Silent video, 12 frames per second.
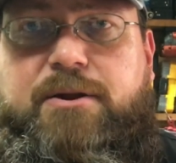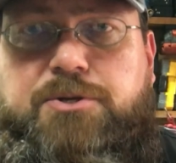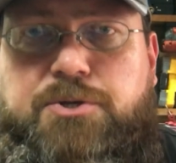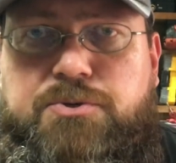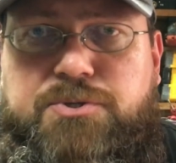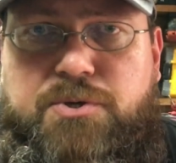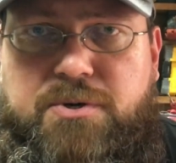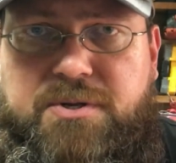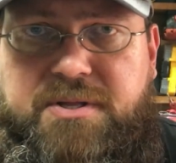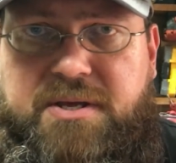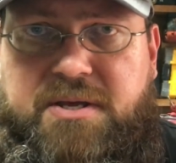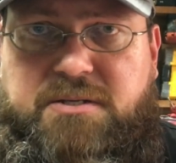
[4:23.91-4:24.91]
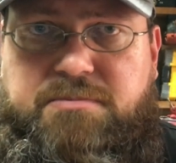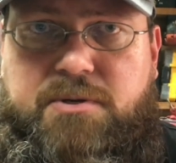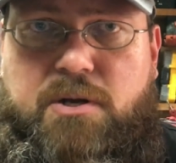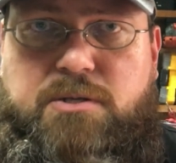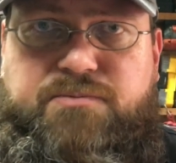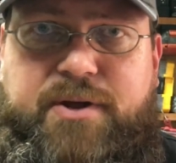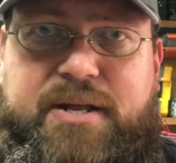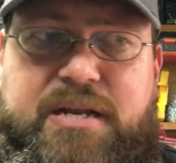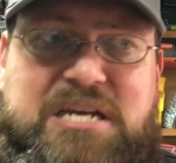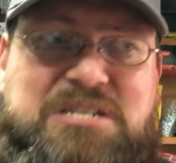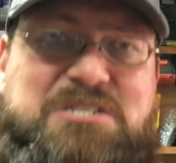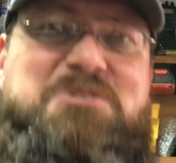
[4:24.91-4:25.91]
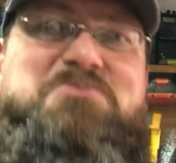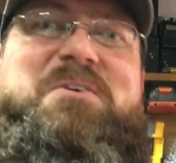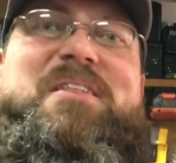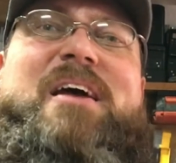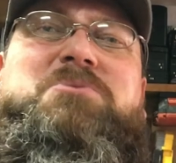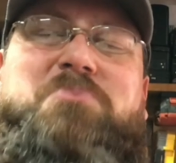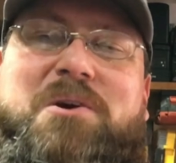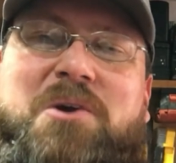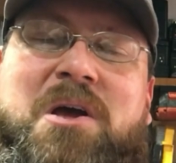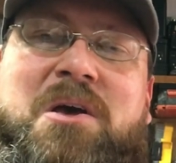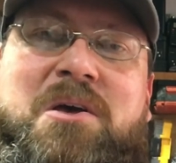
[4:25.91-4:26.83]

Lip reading: to do certain things because of regulations. Well, that's where,